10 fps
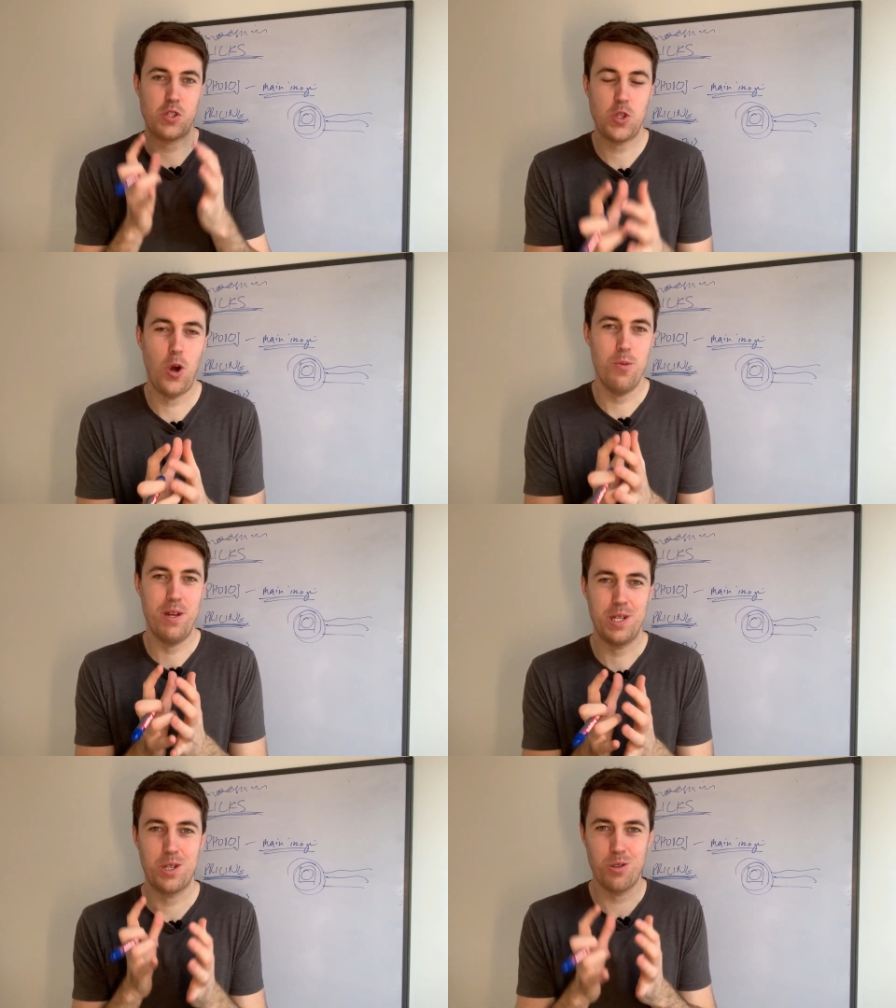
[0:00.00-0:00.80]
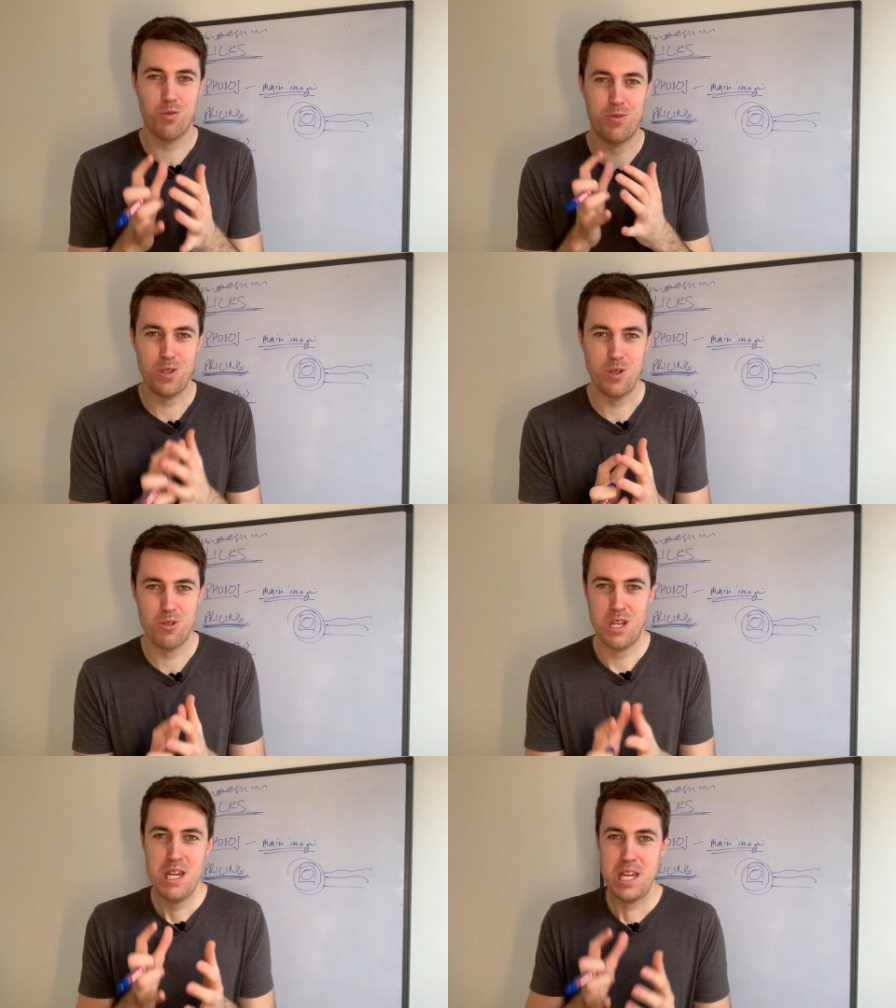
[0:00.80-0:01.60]
so many good
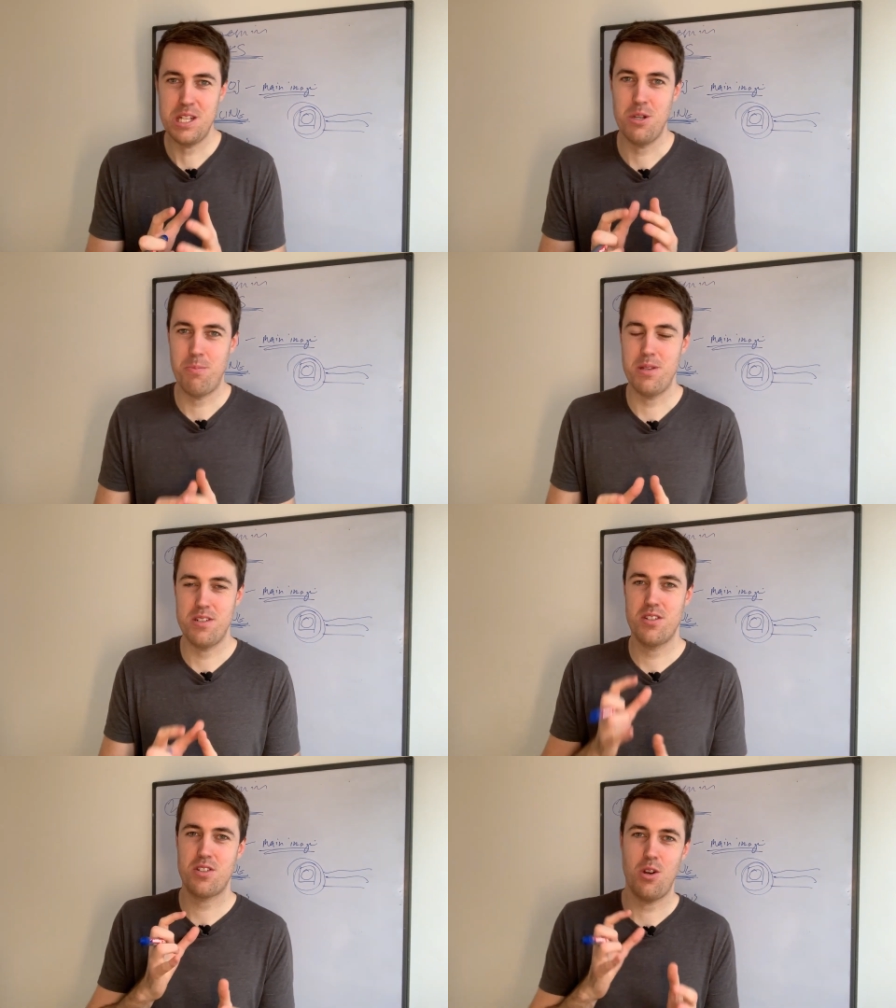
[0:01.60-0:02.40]
reviews in your business.